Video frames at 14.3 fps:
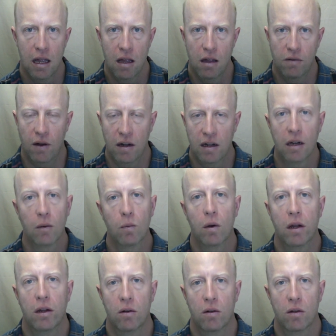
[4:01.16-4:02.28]
finding
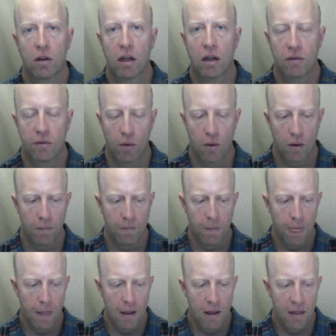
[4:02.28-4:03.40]
what you're looking for,
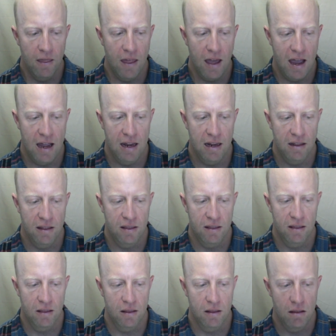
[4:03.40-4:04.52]
that
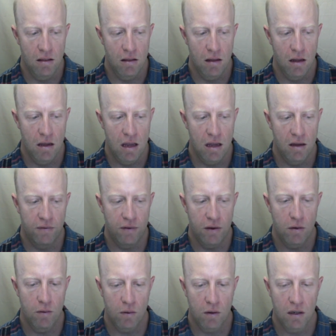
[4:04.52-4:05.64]
if
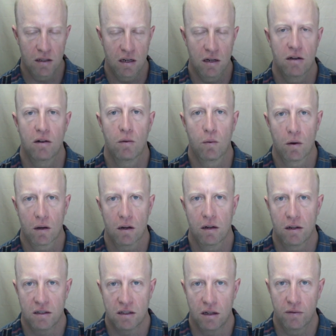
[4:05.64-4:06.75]
you continue to work on
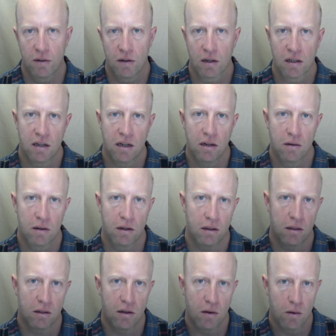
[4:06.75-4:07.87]
yourself and you continue to,
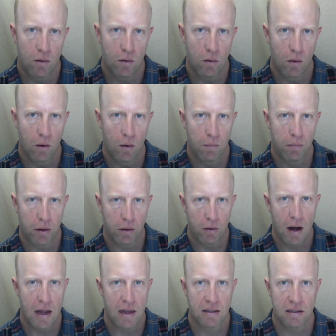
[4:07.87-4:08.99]
to
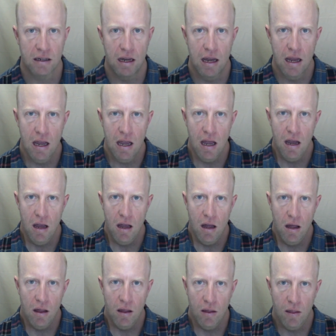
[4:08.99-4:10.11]
progress,
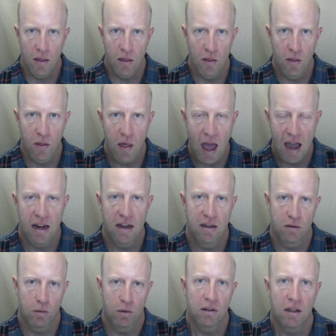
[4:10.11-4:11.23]
that
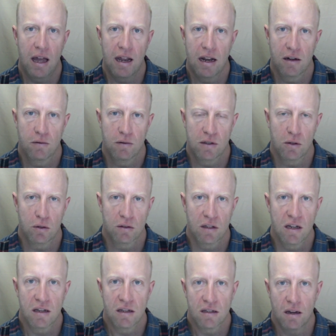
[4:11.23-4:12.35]
is what that end result
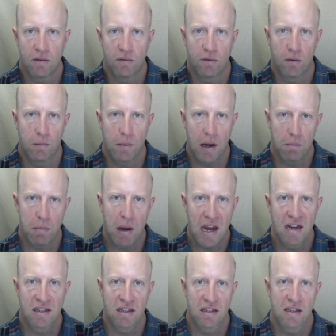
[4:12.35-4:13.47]
is. And for me,
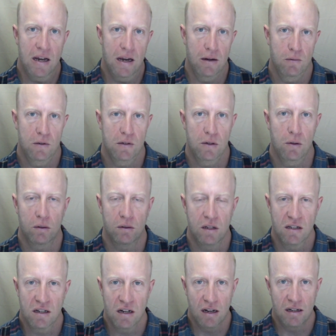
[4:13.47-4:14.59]
peace is the end result.
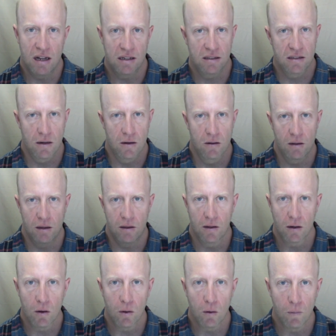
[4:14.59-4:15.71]
It's not necessarily the
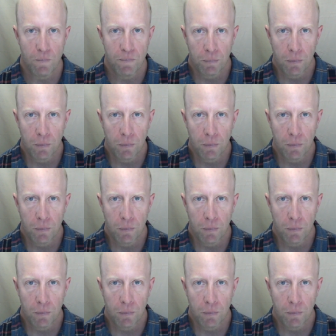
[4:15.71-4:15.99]
goal.